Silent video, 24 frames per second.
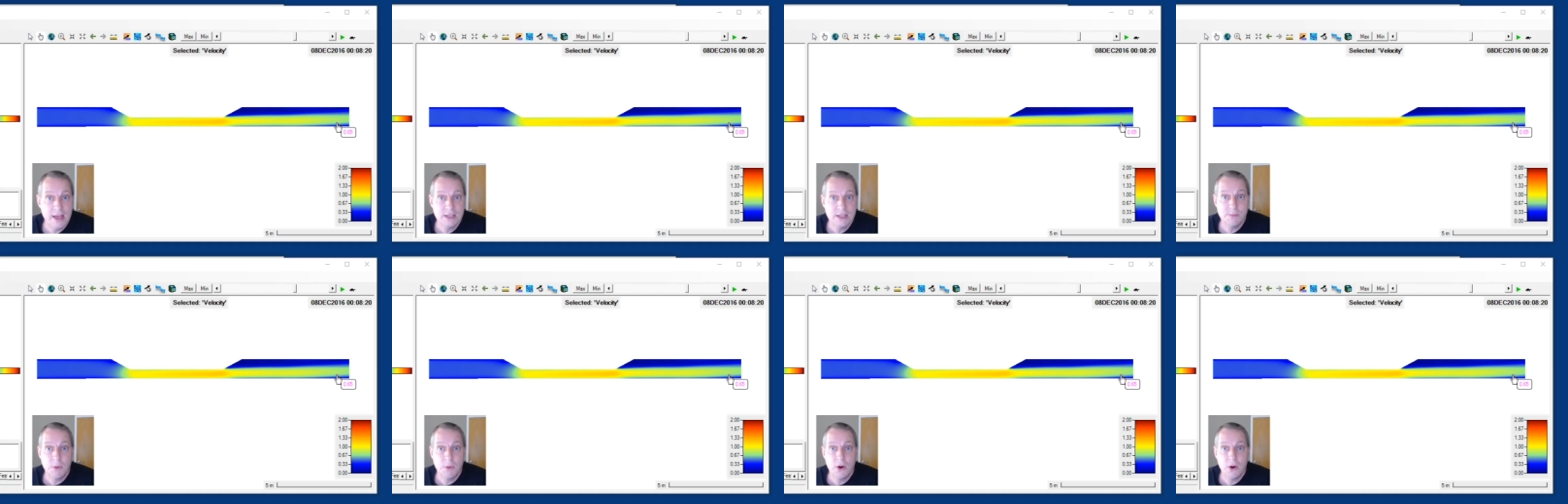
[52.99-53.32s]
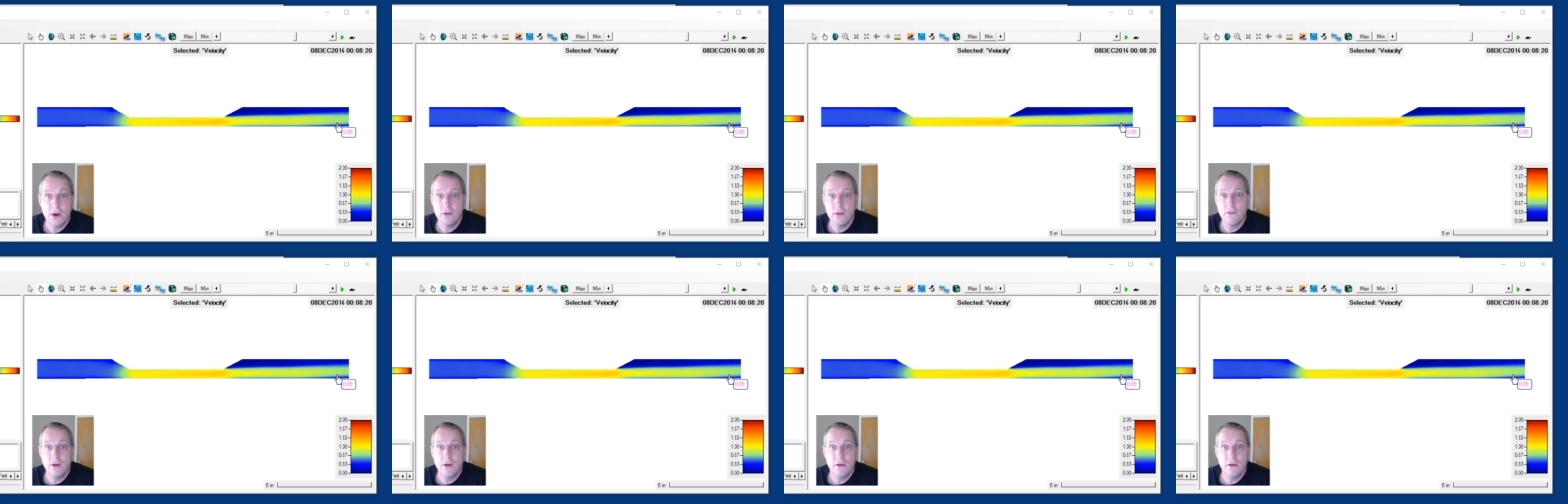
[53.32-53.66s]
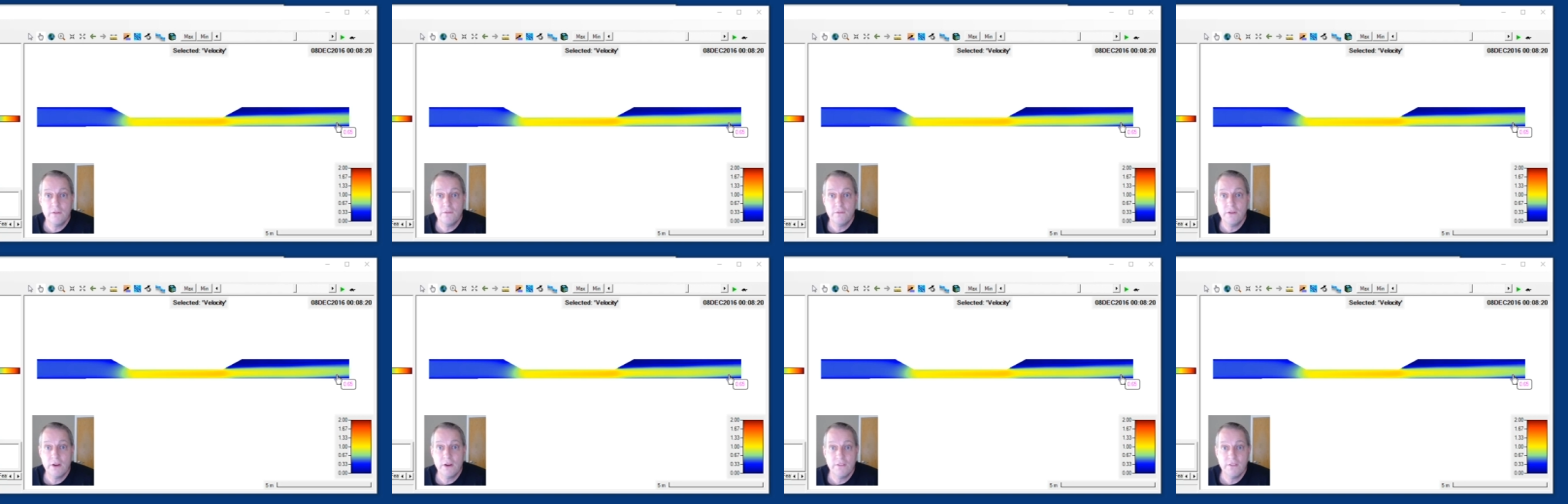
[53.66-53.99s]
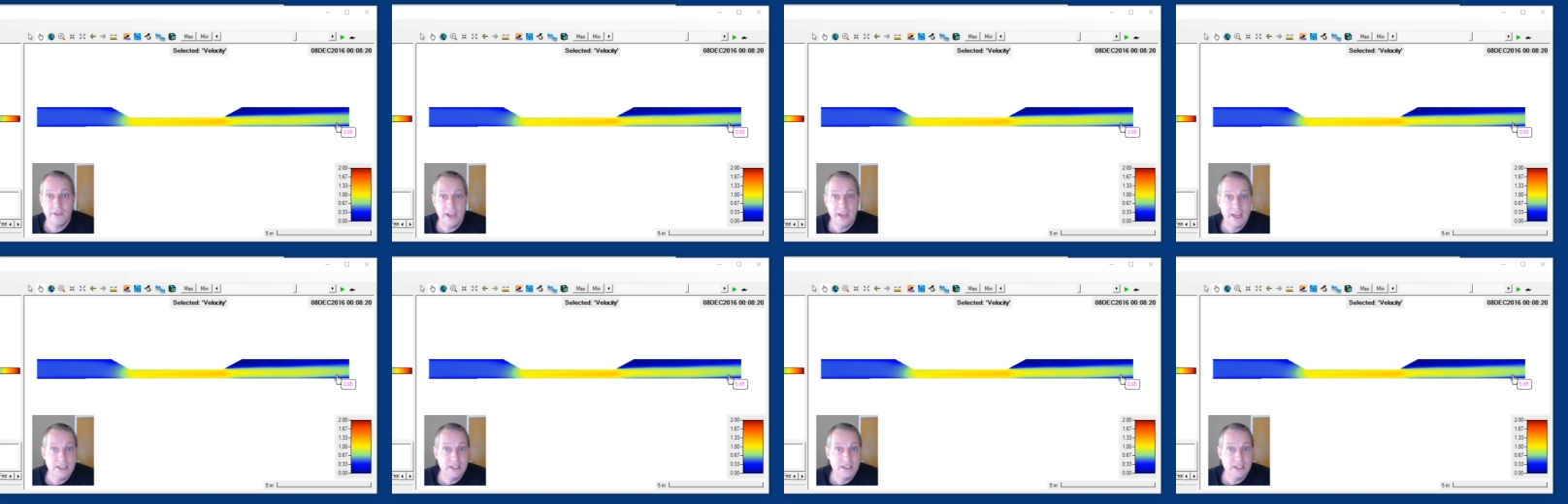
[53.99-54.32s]
as part of our
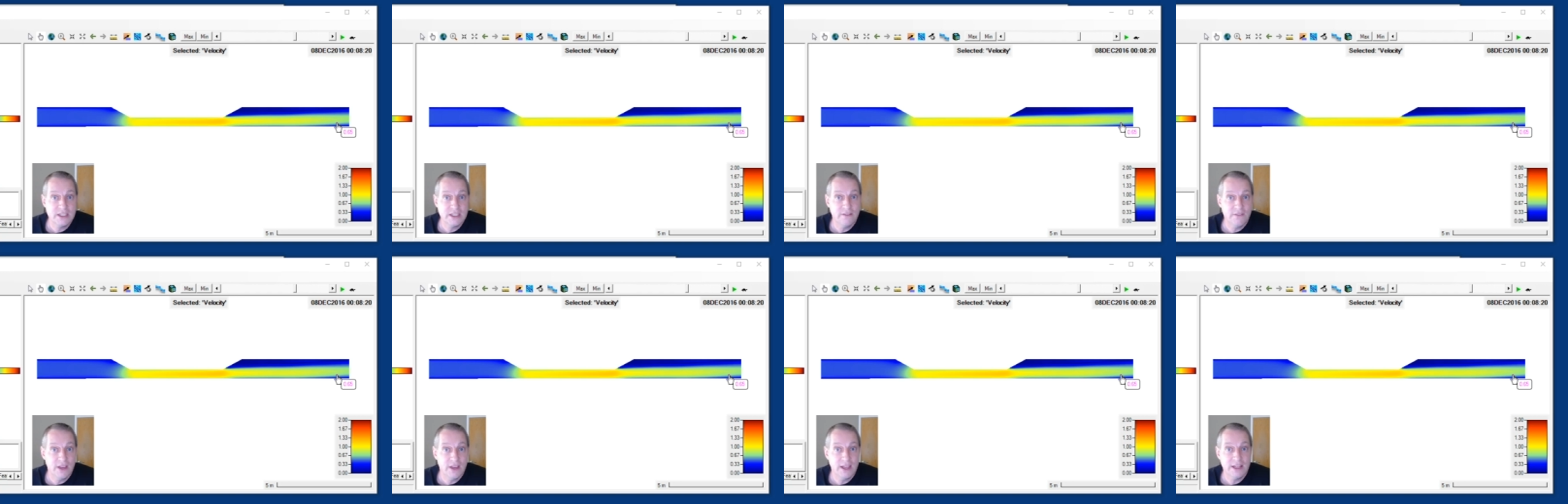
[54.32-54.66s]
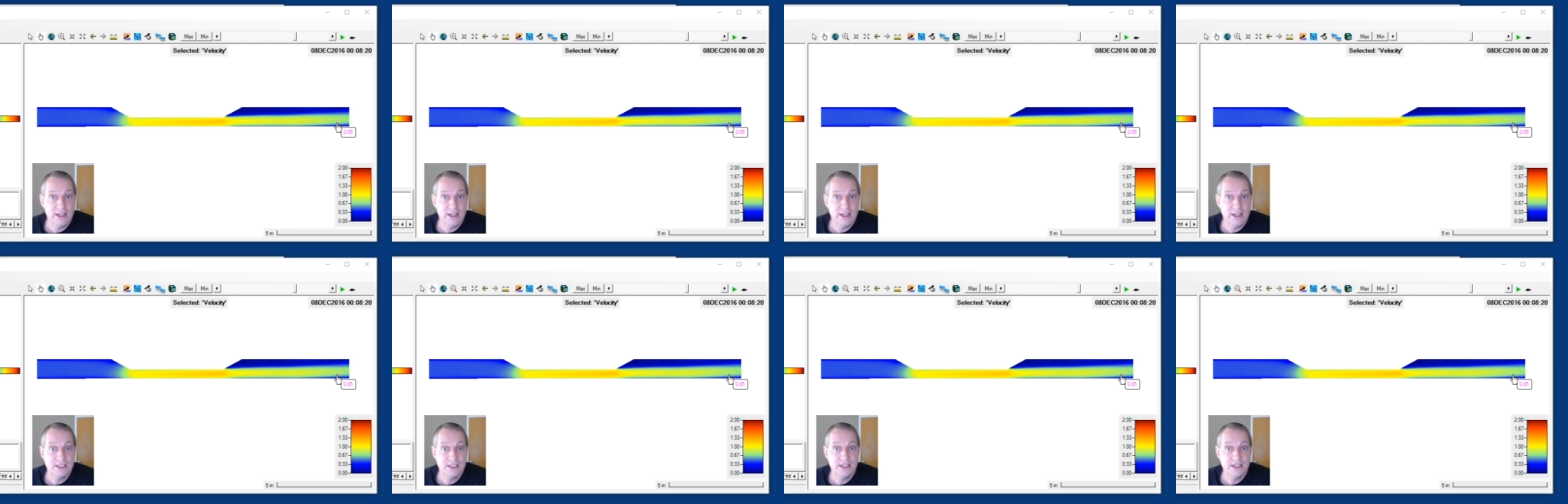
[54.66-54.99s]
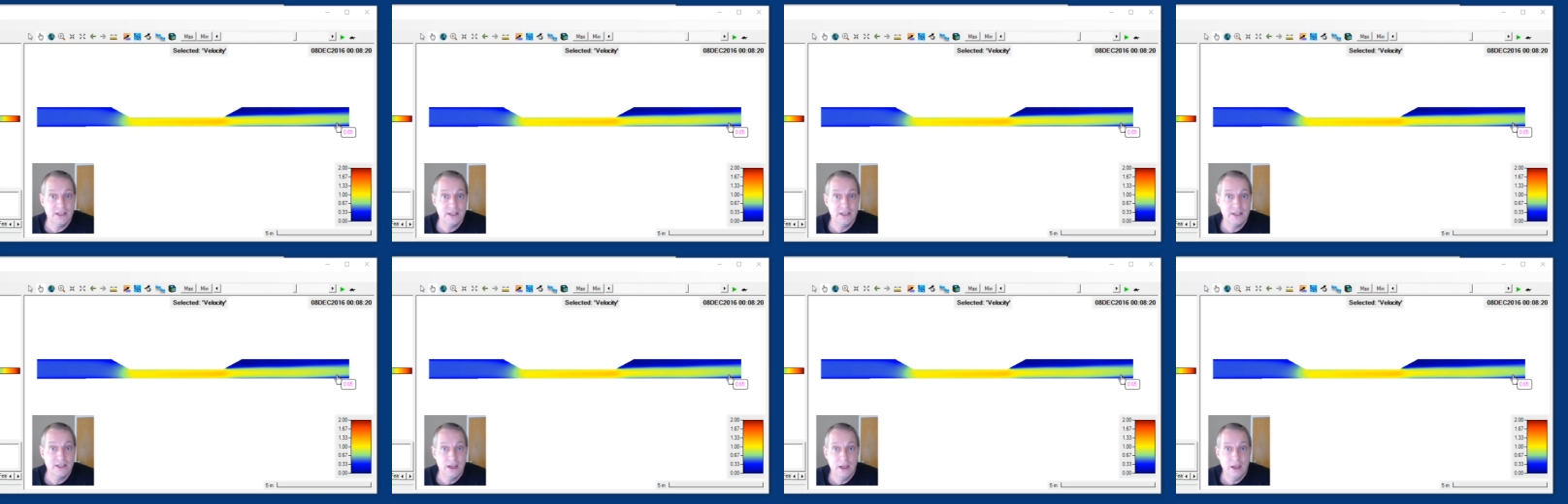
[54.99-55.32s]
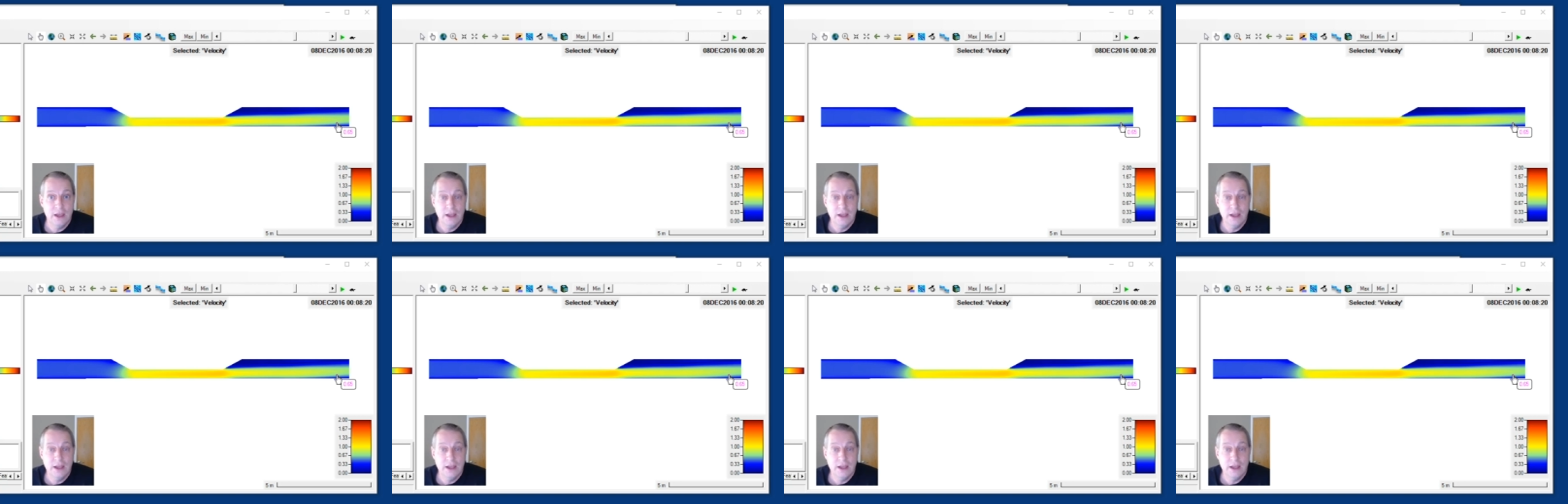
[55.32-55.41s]
verification and validation